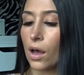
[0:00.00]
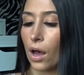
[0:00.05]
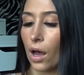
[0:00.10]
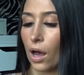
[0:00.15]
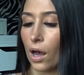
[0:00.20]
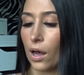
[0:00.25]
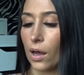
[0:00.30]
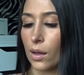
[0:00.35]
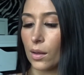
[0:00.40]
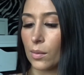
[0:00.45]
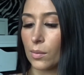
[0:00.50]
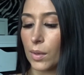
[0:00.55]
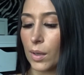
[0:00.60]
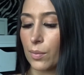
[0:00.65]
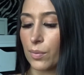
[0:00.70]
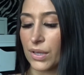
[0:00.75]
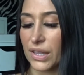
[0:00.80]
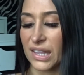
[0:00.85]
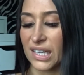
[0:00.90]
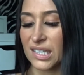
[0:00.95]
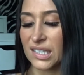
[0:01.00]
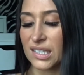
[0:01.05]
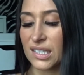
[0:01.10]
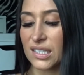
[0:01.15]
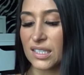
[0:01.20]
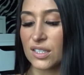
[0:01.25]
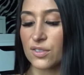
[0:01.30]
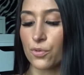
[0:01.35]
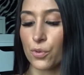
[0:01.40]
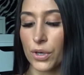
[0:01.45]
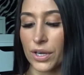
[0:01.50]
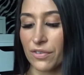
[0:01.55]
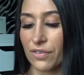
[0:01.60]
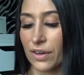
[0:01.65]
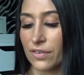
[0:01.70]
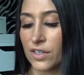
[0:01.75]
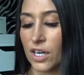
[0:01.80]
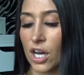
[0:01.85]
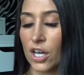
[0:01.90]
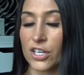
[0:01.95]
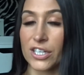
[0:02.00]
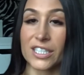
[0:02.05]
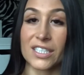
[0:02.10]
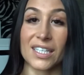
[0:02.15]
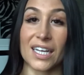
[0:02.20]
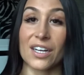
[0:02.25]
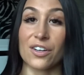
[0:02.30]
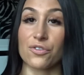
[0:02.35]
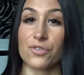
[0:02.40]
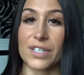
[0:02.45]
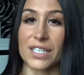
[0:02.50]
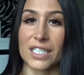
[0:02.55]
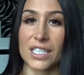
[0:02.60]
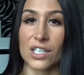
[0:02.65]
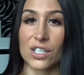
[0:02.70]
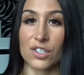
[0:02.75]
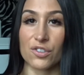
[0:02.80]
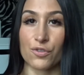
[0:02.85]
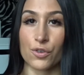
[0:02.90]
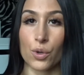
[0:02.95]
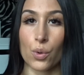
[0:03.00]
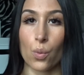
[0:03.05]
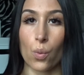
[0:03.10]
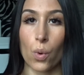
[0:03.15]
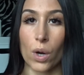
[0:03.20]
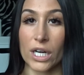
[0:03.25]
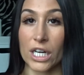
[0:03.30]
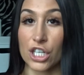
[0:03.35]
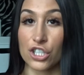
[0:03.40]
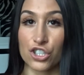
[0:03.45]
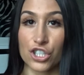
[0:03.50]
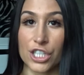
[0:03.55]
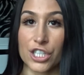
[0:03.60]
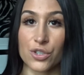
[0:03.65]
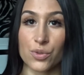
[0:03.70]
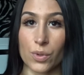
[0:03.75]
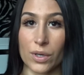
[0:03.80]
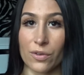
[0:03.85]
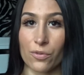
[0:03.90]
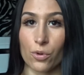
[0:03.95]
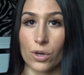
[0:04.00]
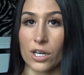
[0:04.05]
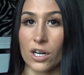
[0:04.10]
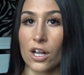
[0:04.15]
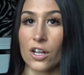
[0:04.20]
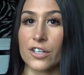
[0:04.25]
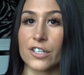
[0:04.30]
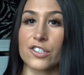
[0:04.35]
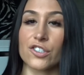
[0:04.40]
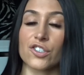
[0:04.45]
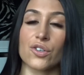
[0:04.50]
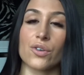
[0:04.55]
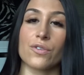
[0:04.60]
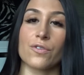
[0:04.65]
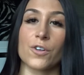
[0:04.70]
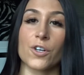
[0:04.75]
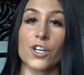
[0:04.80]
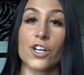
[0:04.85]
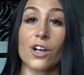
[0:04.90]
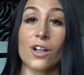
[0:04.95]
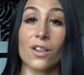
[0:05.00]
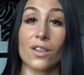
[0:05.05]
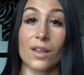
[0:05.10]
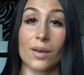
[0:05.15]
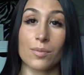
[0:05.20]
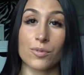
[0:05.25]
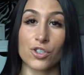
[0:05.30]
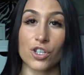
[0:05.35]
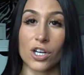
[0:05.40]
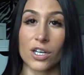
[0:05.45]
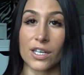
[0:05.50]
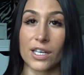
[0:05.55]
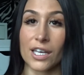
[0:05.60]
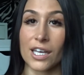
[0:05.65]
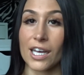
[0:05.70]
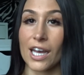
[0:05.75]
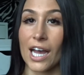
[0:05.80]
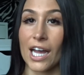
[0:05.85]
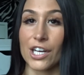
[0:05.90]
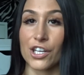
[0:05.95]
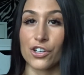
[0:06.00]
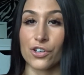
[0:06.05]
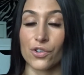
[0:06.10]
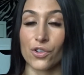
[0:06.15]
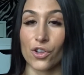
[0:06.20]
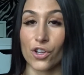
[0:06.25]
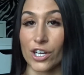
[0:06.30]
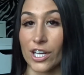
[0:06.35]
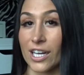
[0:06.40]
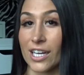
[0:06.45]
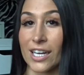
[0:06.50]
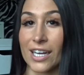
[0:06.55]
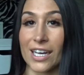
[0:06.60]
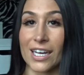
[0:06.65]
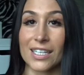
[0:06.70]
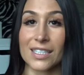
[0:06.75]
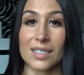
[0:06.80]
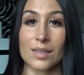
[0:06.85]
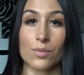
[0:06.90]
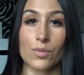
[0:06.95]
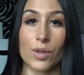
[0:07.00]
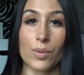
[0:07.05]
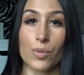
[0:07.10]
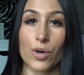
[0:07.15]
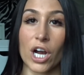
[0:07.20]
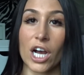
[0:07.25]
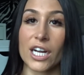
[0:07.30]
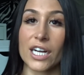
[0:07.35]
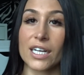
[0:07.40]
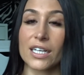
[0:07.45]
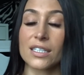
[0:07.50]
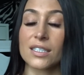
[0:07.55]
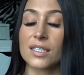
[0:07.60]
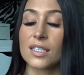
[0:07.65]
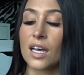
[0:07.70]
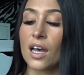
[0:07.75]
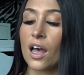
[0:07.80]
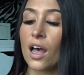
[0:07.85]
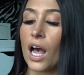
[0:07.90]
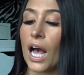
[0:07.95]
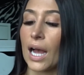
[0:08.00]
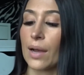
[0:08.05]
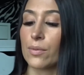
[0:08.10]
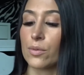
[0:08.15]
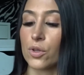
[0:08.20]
Um, but this is forty-five dollars and it retails for one hundred twenty-four dollars. So if you're a lip junkie and you're looking to get some lip products, I